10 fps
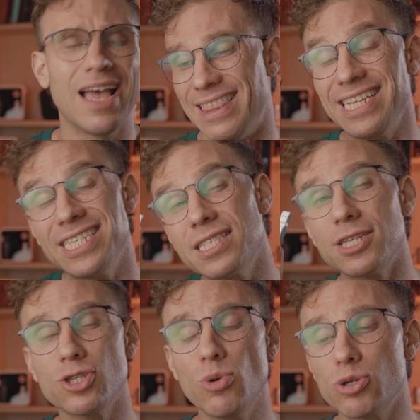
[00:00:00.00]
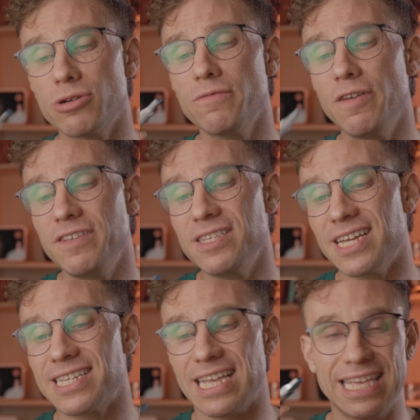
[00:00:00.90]
This is the
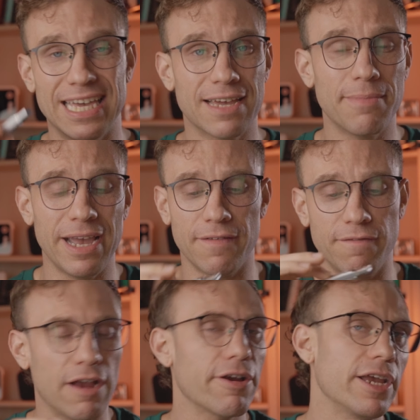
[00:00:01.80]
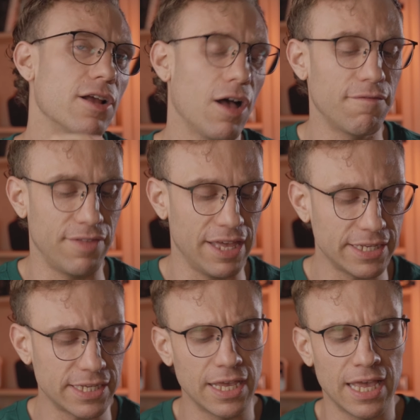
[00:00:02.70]
256 gigabyte variant of
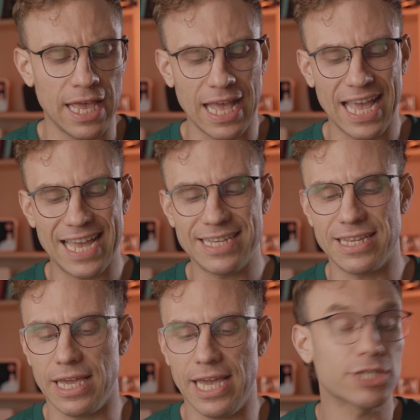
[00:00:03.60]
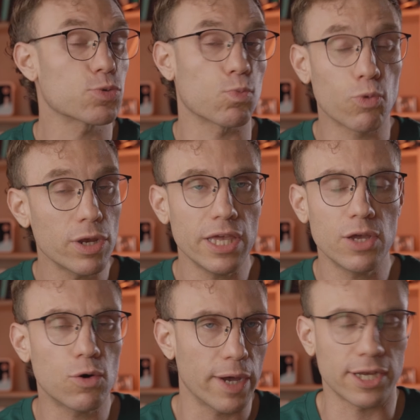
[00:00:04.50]
this, and it's
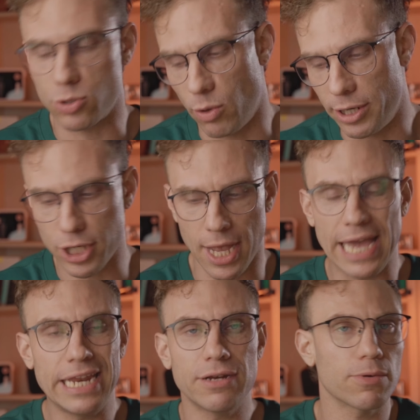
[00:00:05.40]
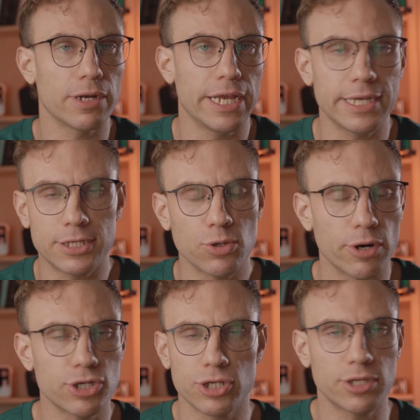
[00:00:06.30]
really quick storage. I didn't run any
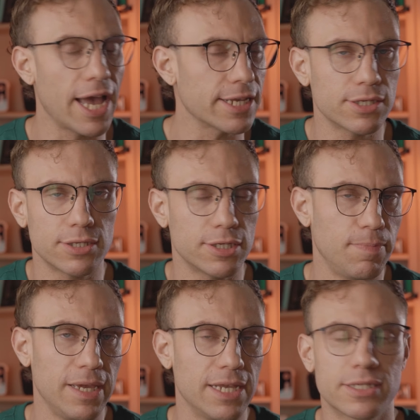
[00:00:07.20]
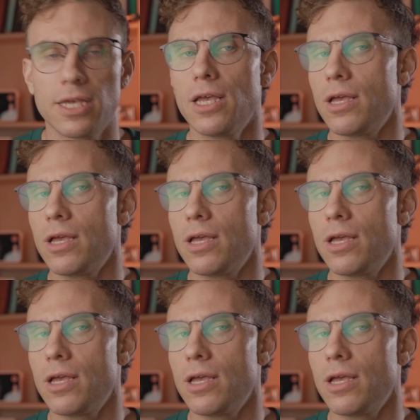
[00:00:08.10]
storage test speeds.